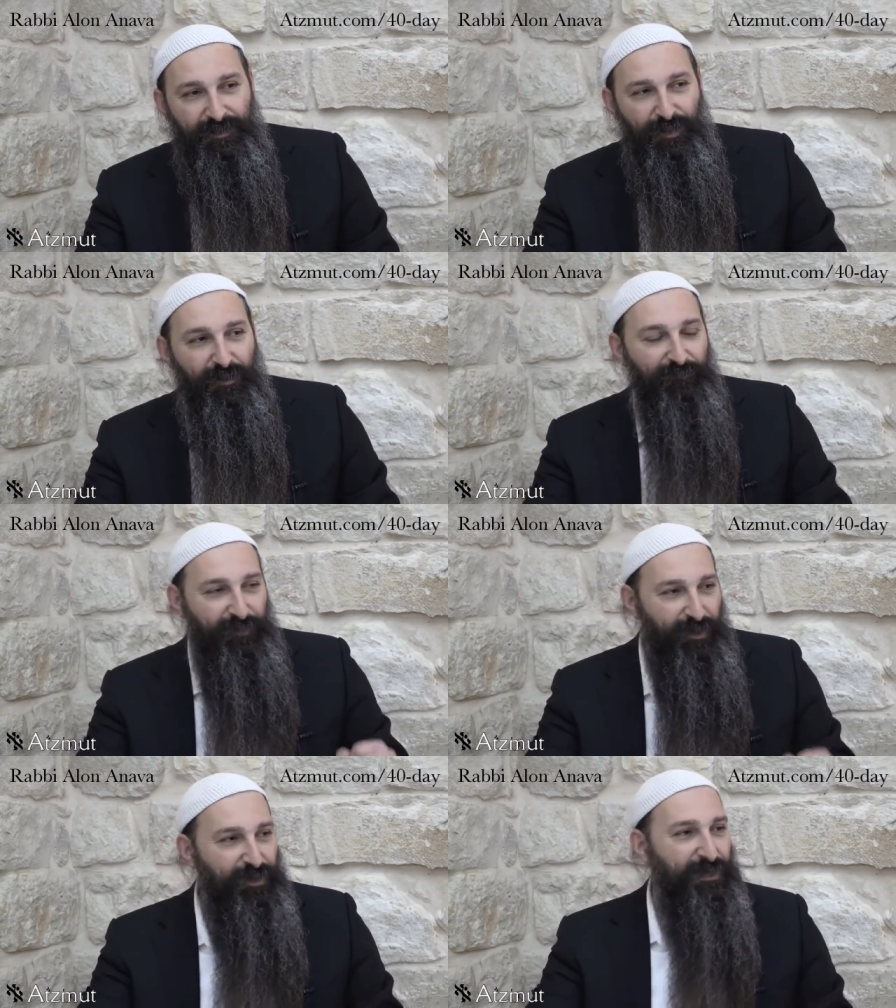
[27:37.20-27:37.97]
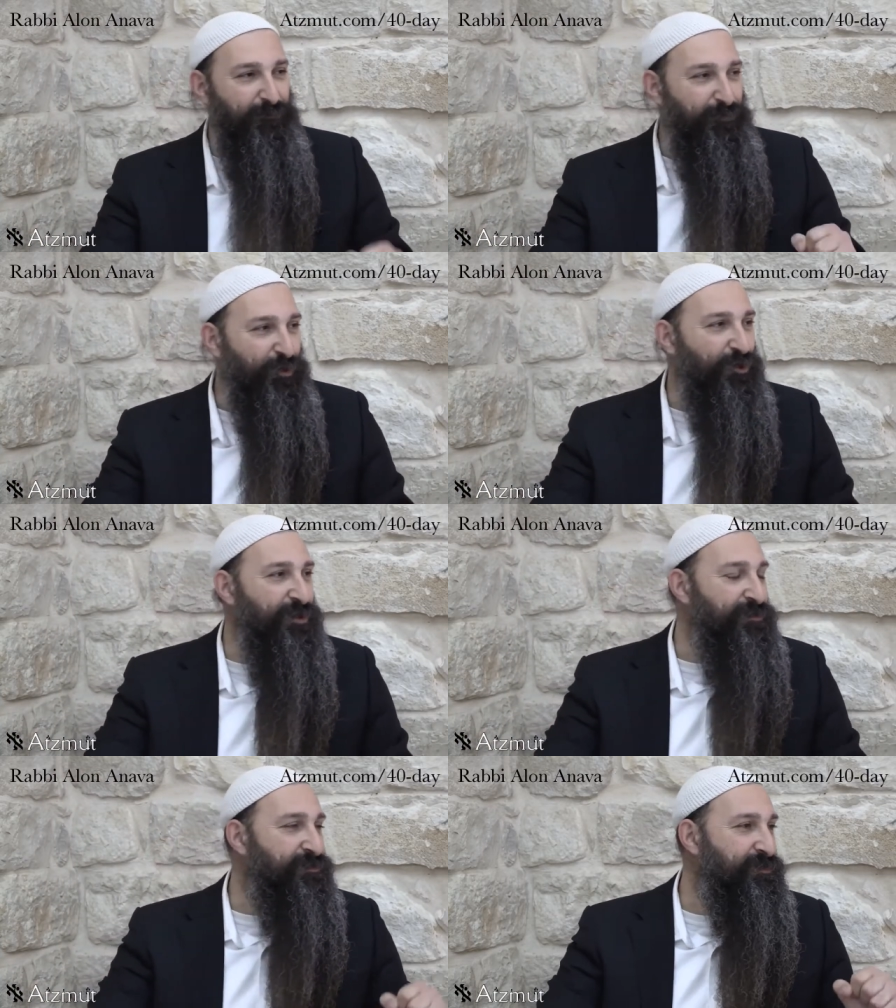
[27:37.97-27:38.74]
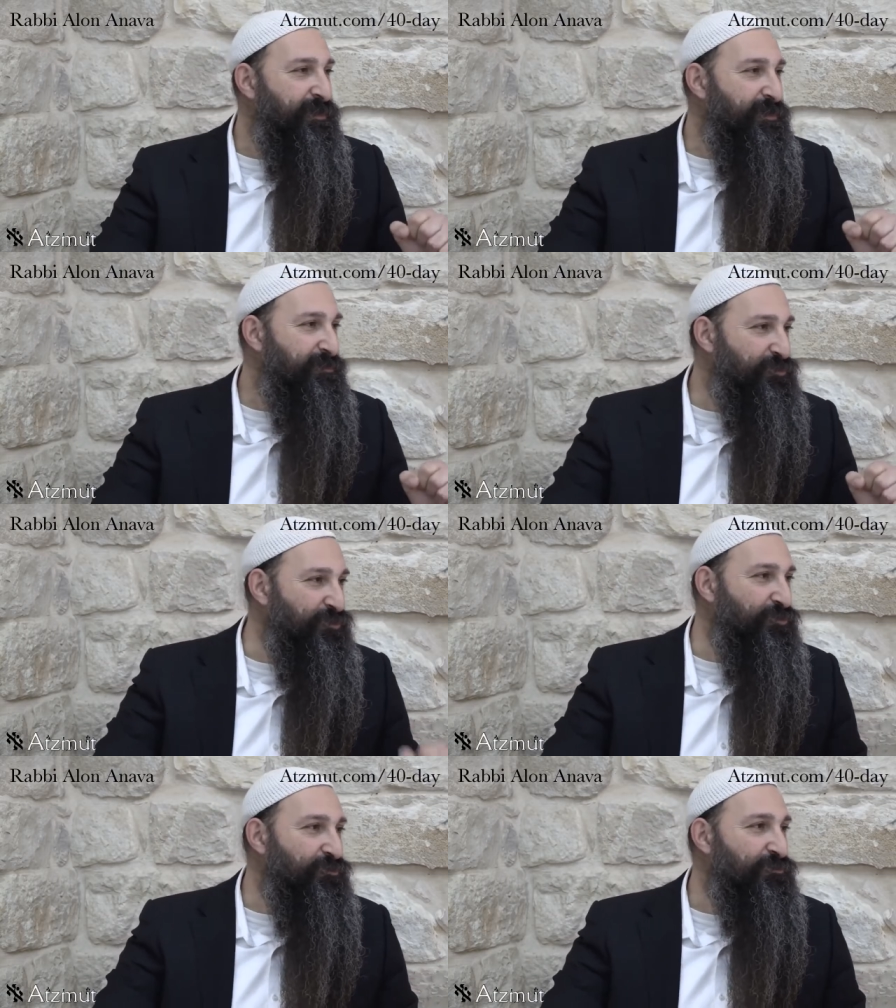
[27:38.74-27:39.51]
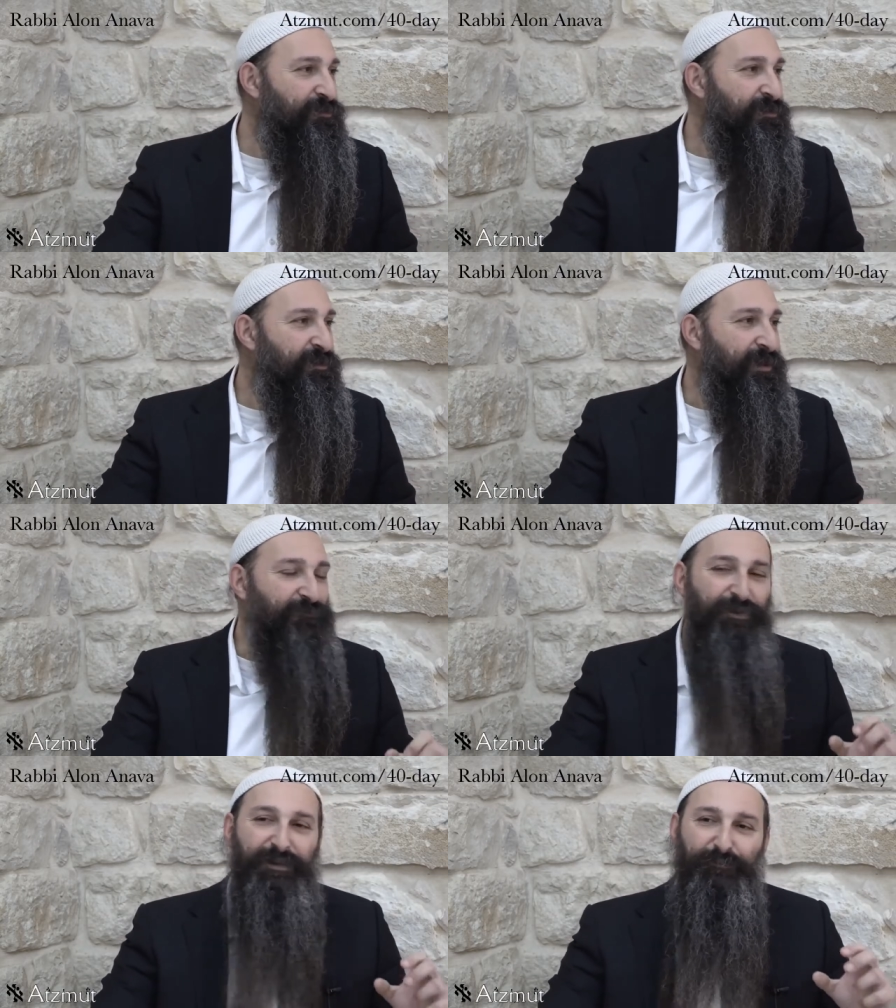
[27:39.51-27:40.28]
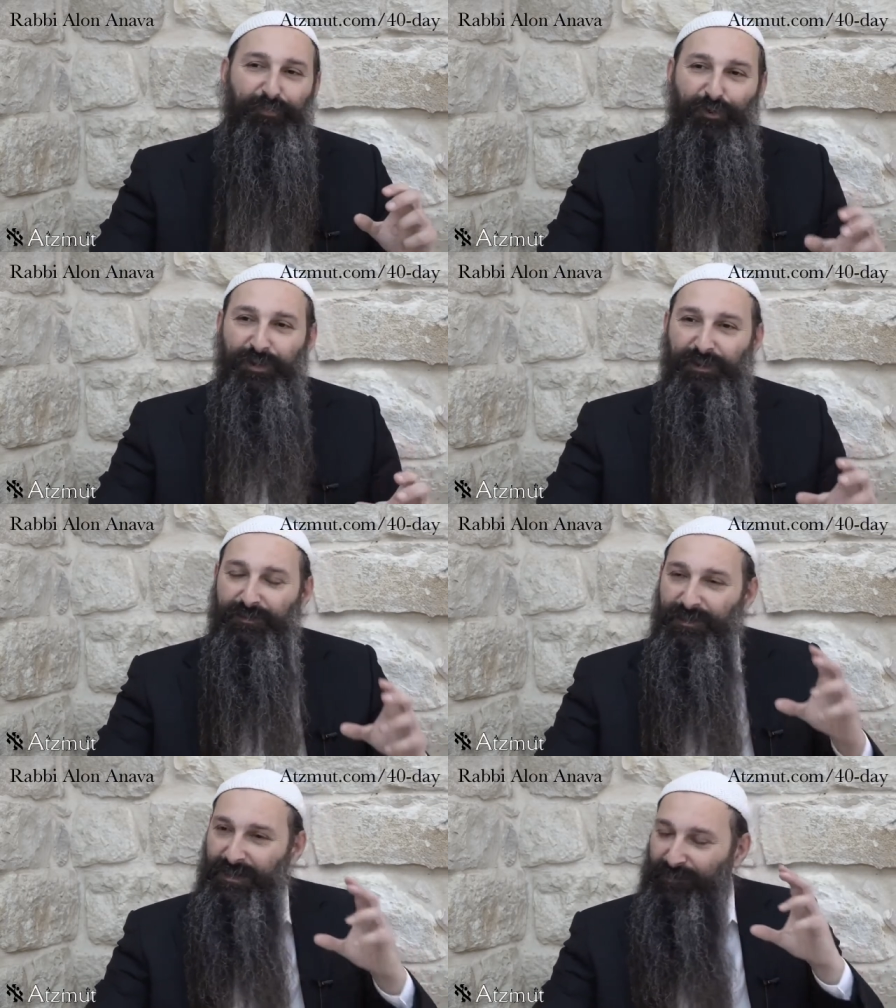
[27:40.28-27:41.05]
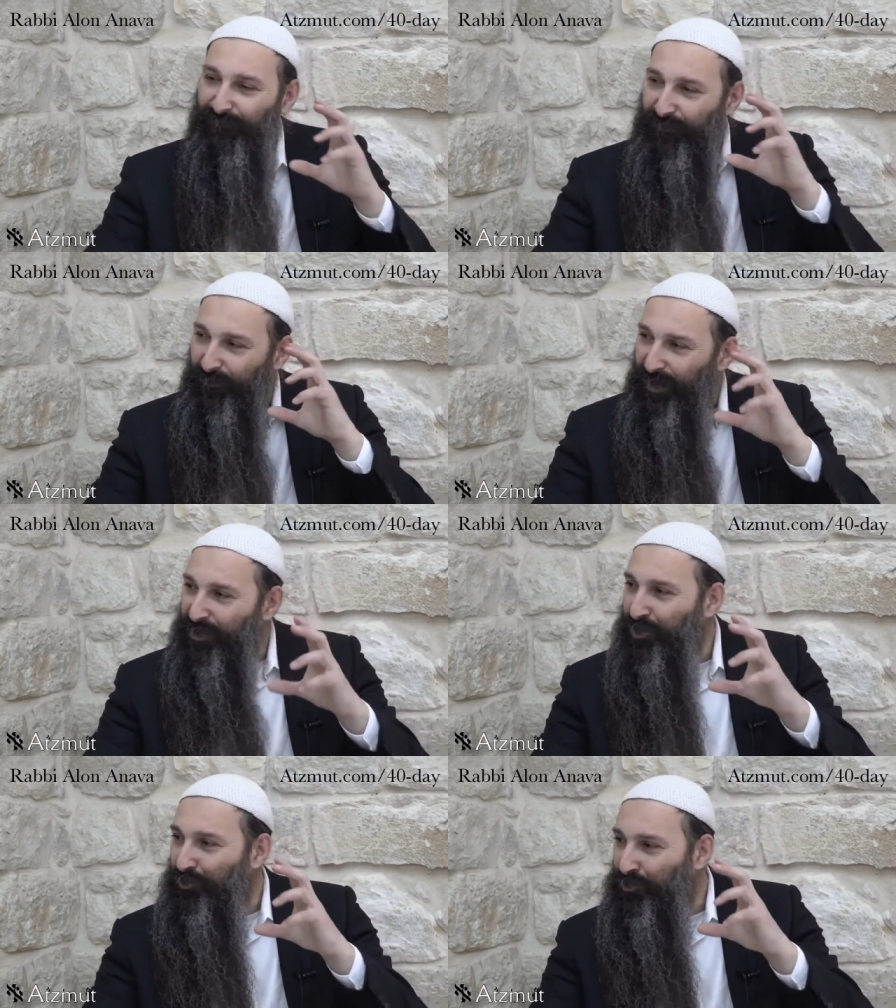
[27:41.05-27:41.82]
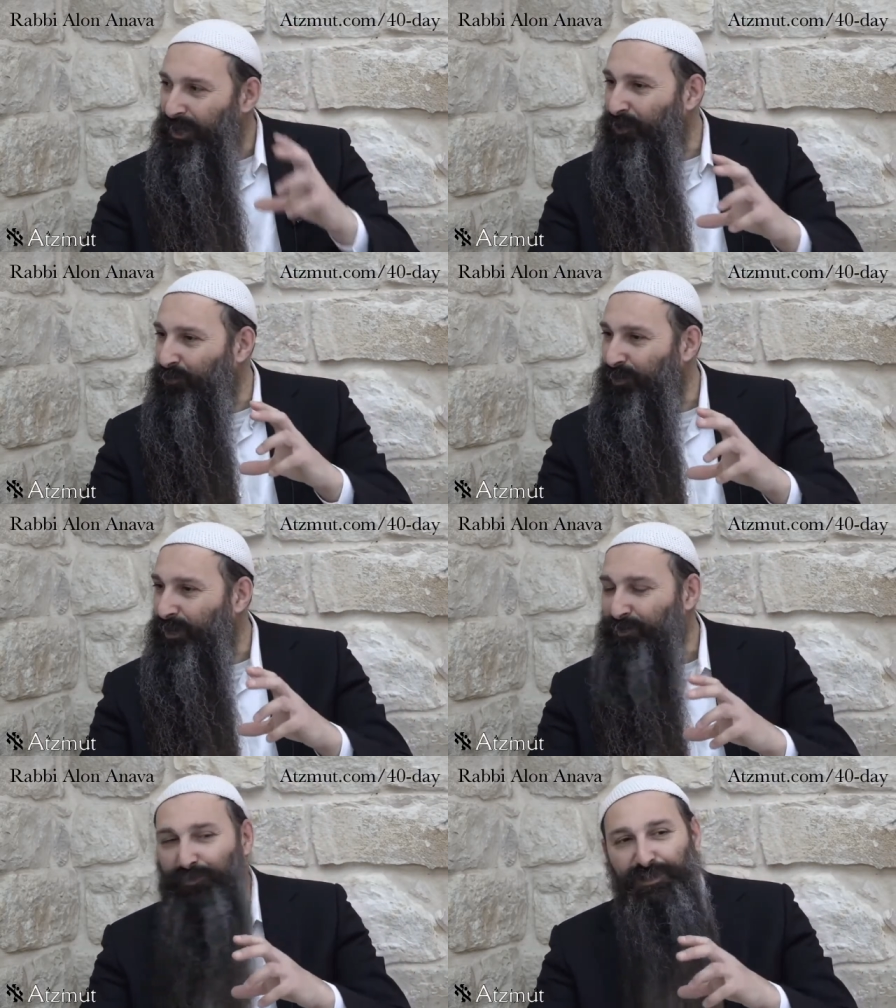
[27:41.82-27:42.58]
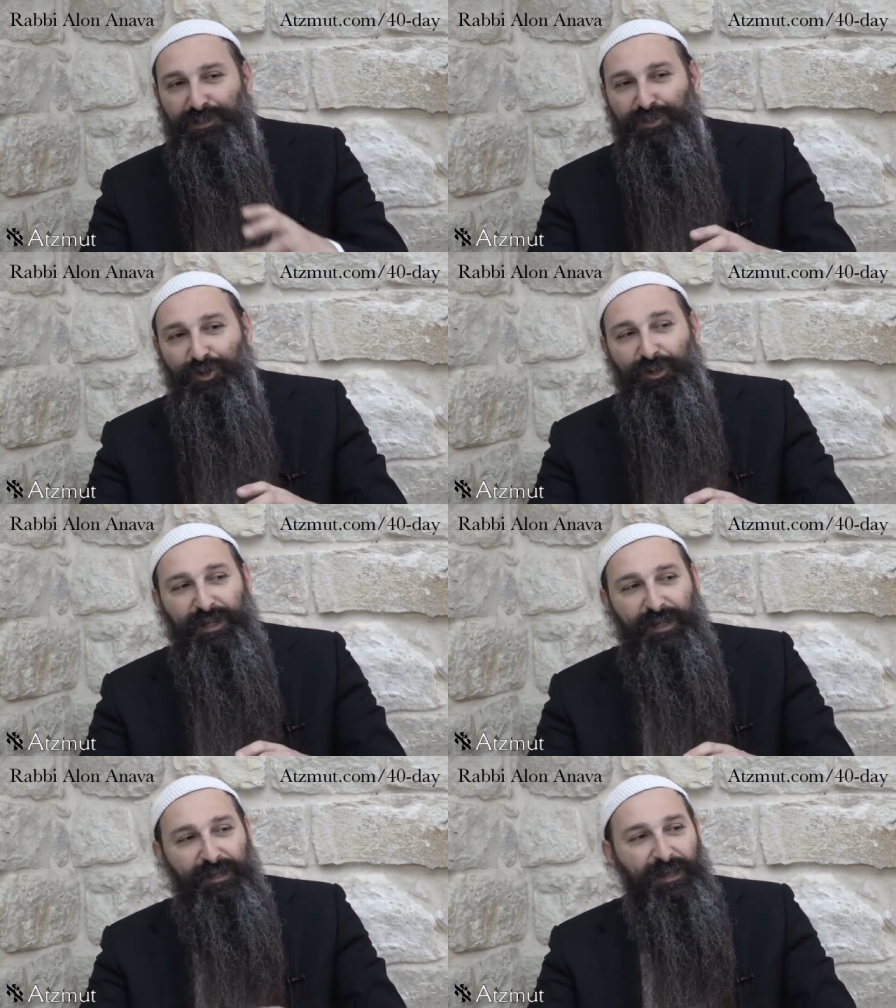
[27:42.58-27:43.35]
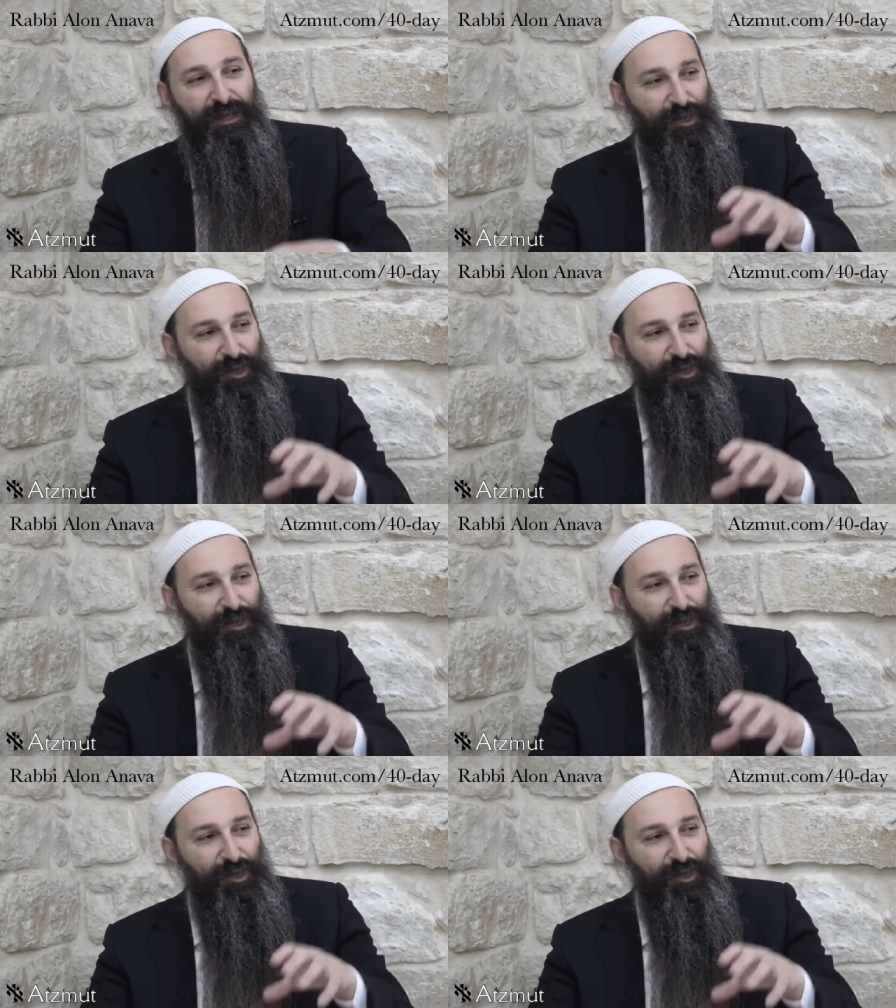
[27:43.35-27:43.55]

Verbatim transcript: So a very important tool a very important information to take with us on this journey,